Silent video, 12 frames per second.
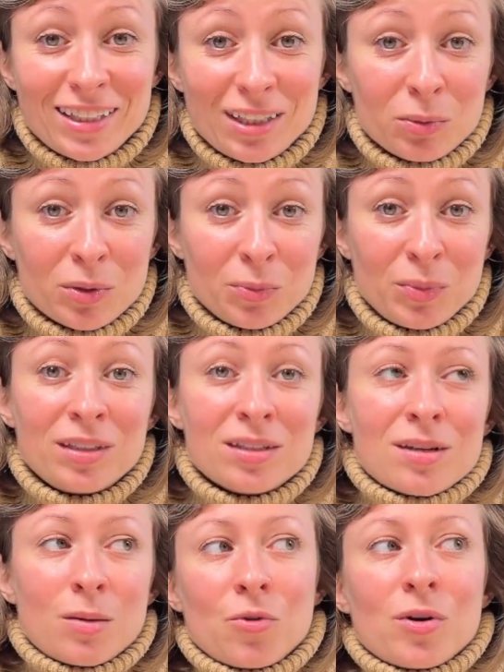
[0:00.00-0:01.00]
It will be
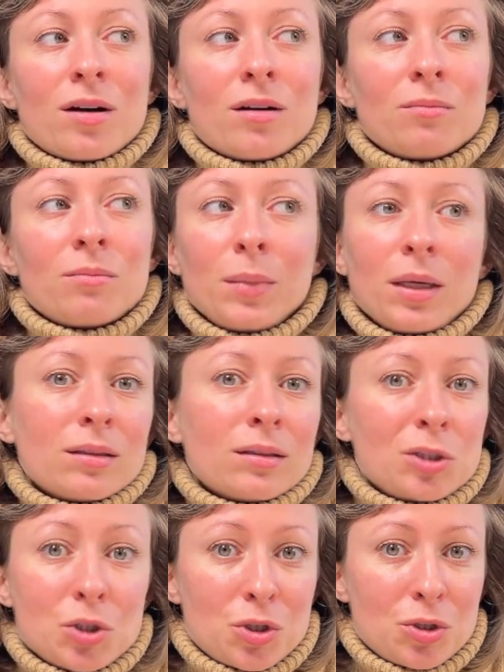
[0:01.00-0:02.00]
somewhere
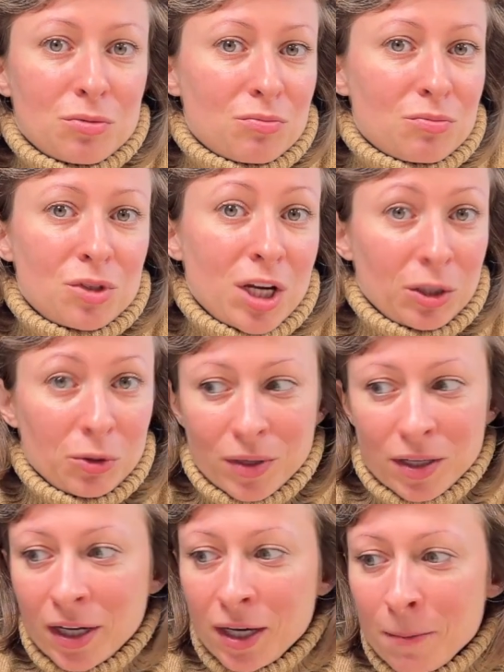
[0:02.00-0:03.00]

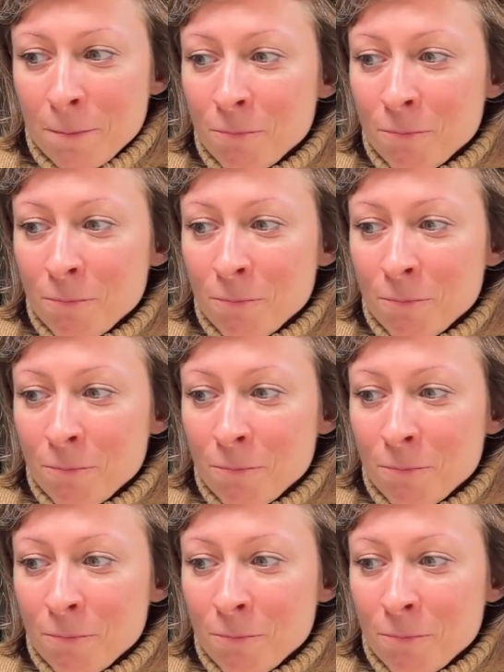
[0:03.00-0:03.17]
mid-January.